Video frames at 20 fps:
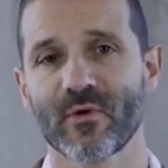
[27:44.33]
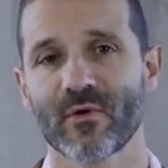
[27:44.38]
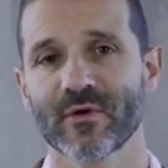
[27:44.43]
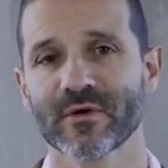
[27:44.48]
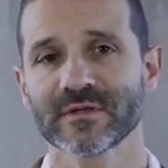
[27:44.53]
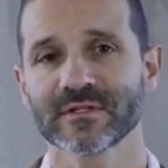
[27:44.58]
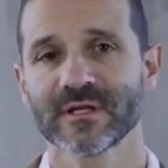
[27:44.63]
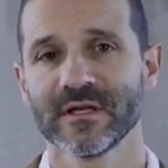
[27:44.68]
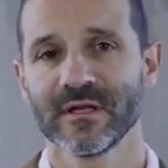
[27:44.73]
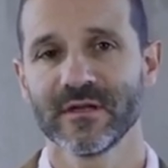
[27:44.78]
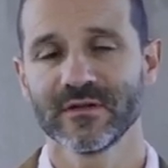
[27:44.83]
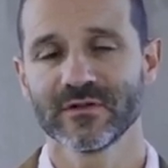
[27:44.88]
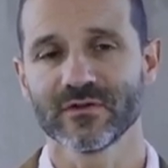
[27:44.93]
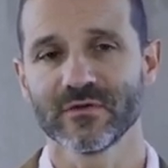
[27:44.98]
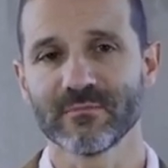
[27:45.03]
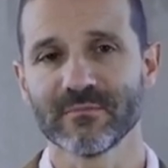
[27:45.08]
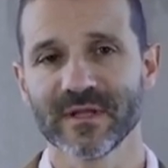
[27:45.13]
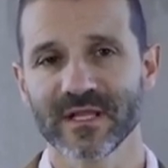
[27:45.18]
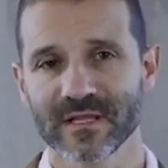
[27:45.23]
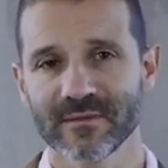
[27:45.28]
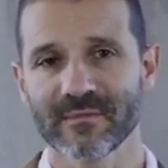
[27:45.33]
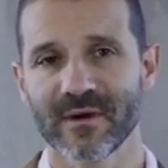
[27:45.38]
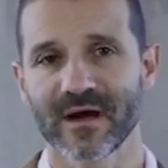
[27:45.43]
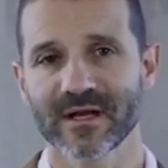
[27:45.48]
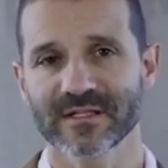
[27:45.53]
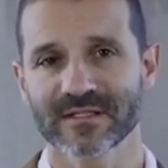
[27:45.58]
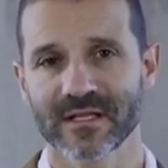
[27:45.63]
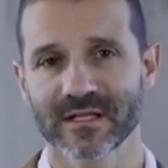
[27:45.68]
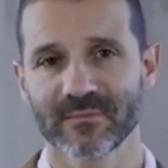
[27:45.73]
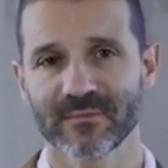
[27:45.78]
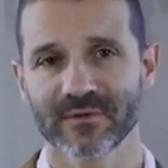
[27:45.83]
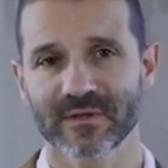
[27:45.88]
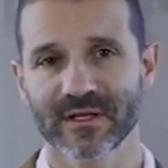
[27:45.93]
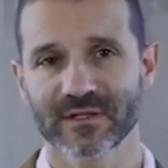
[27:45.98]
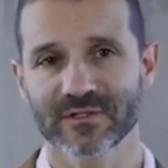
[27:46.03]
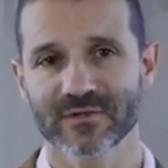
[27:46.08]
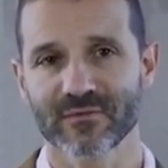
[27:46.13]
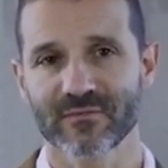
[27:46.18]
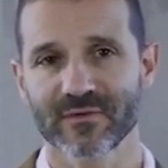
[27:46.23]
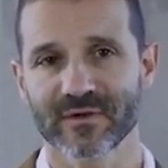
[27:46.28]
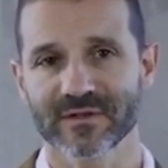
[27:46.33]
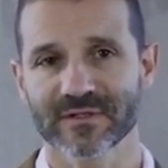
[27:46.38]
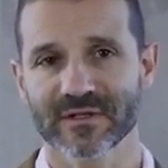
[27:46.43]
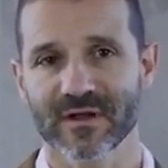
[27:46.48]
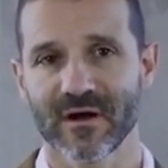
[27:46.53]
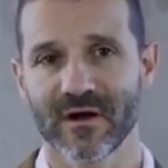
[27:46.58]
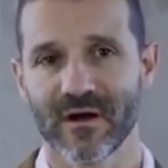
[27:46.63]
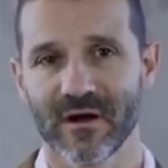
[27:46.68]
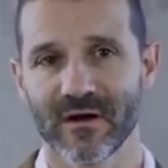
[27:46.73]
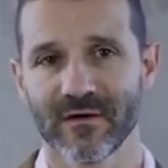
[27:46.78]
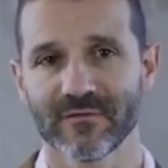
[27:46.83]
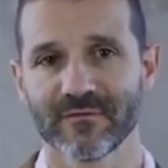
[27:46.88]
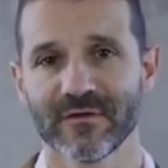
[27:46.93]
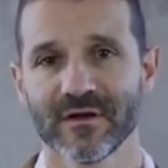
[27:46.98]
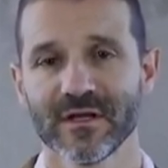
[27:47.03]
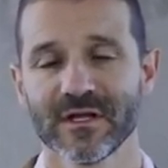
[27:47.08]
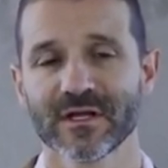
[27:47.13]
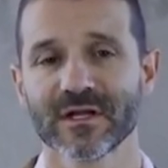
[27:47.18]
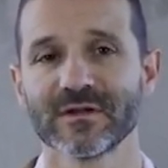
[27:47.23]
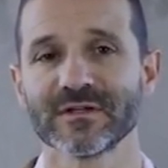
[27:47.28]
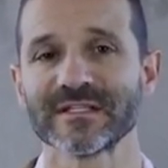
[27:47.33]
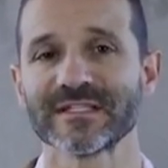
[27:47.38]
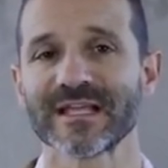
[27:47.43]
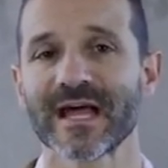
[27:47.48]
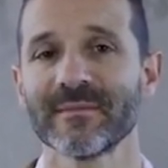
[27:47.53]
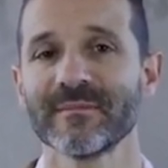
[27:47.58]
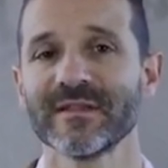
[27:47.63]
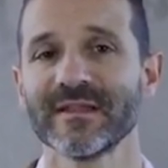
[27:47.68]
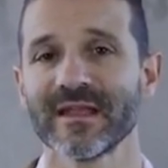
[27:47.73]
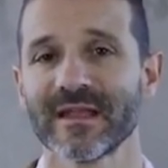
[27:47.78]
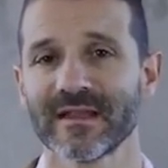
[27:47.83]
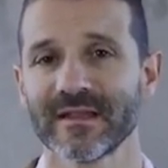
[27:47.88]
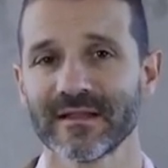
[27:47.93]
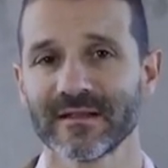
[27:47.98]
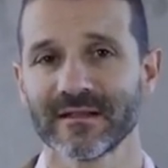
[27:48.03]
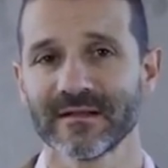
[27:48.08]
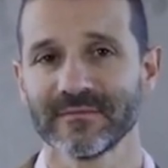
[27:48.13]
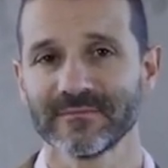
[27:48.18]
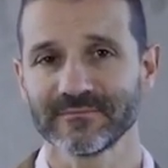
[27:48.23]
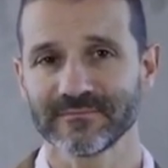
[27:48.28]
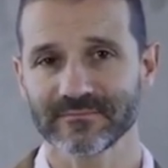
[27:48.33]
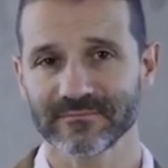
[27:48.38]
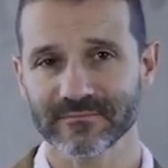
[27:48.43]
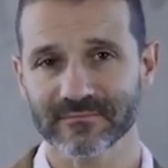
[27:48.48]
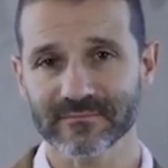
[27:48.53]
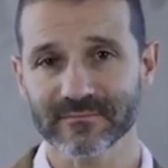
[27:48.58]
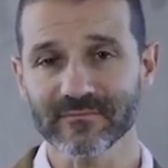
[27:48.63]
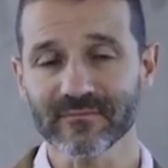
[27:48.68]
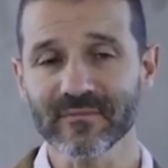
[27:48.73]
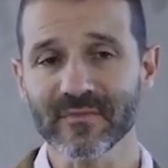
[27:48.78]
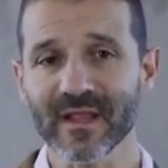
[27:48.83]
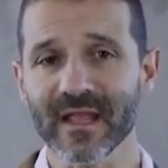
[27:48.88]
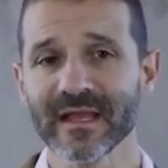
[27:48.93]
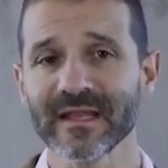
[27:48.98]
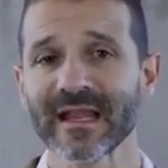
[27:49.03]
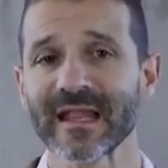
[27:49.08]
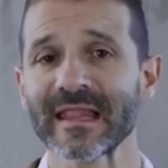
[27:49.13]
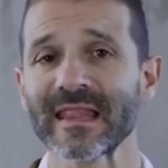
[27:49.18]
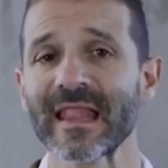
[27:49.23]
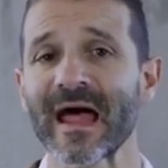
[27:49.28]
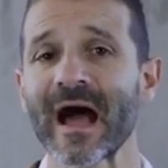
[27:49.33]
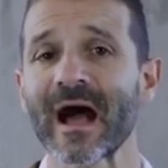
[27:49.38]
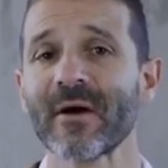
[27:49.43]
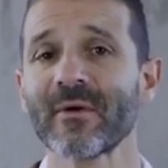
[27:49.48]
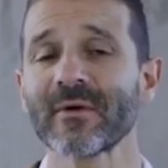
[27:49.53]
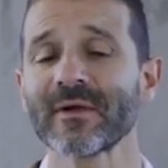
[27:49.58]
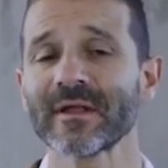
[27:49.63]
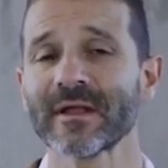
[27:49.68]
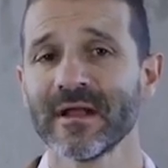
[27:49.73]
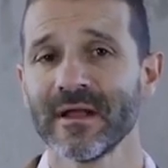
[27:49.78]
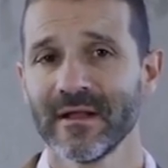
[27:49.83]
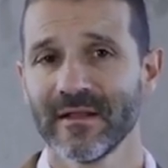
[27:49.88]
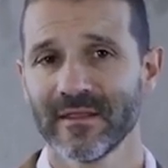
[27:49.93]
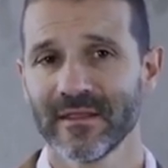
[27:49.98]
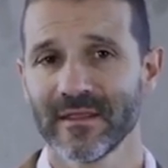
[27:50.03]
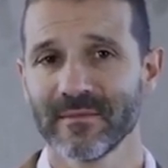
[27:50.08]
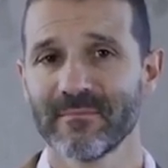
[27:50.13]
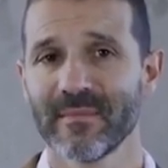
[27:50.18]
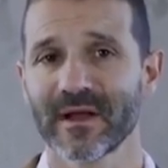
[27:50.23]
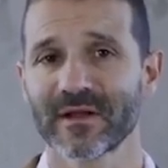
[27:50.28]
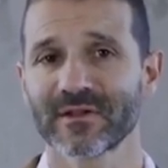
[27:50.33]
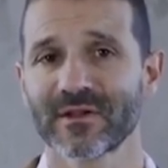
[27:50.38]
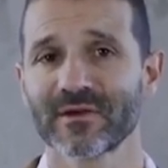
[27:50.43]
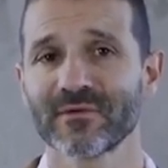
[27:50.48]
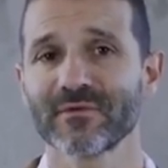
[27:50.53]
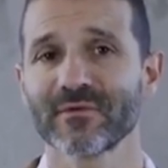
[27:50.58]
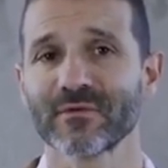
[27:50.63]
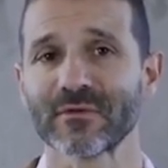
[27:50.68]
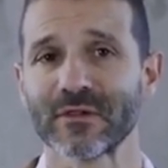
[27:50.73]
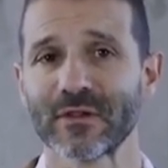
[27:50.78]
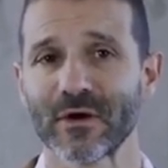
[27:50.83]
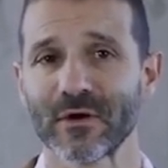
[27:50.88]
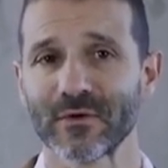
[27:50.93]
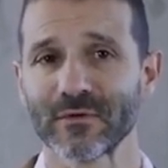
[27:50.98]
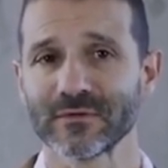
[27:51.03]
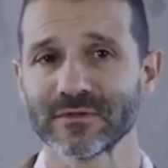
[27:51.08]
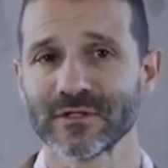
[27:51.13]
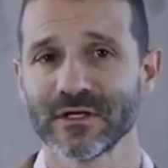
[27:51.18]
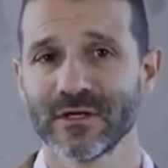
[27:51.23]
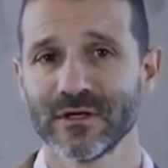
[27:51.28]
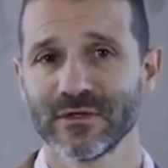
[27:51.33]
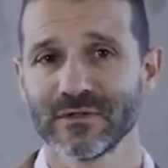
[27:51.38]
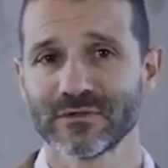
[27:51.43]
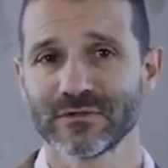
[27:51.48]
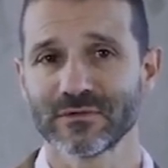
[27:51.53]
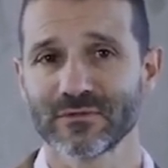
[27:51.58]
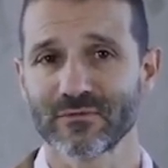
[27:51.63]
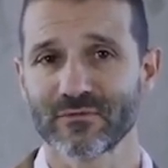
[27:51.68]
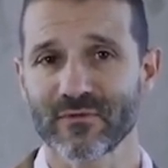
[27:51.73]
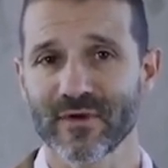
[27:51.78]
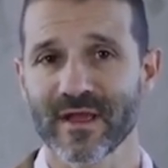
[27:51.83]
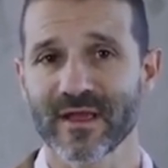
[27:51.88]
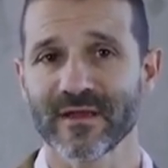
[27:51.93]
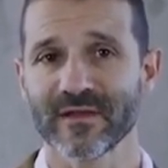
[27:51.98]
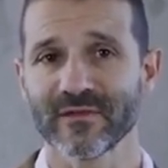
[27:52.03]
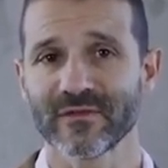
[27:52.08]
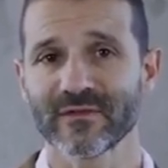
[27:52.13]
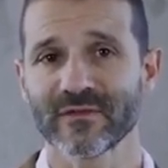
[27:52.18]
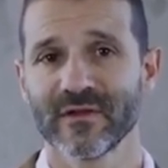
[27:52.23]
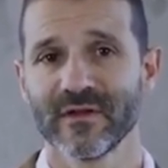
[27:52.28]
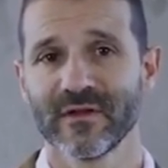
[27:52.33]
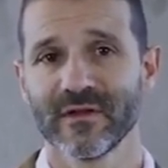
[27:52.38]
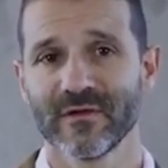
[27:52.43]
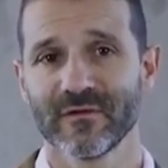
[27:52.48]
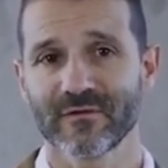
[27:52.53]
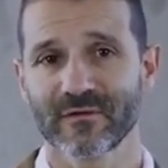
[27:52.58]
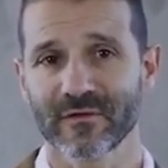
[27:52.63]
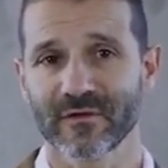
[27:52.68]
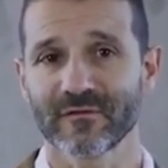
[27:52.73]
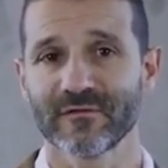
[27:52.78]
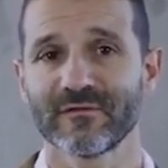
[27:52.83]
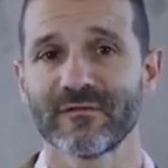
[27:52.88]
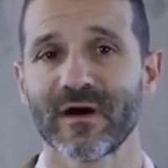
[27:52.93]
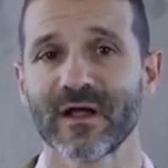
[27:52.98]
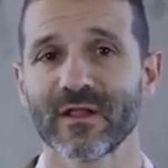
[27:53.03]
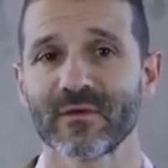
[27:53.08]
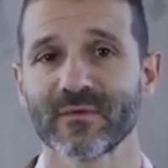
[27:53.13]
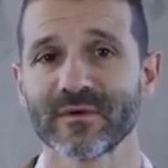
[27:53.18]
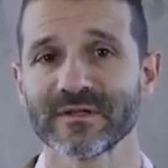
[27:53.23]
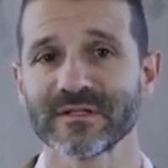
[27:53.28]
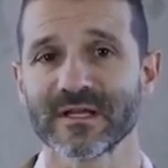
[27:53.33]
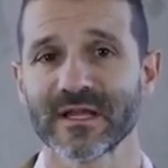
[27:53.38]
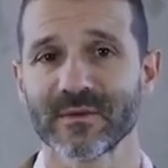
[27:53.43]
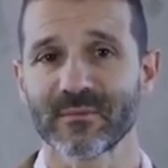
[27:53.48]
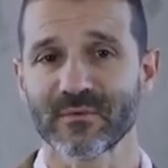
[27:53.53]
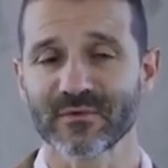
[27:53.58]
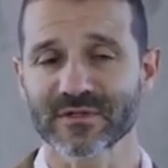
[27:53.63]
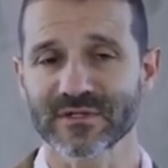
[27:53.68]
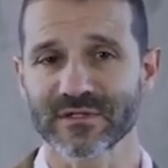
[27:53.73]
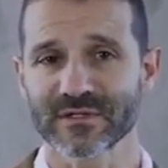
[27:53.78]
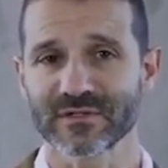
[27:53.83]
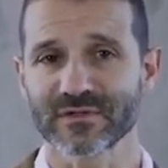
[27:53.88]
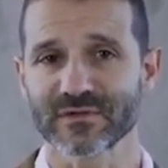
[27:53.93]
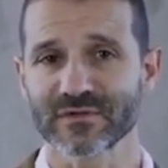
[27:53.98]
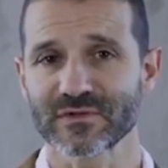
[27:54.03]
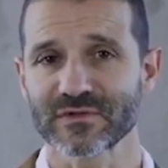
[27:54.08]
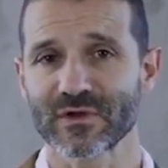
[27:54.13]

important? To minimize any potential risk of contaminating and allowing the bacterial load to raise for the following day procedure.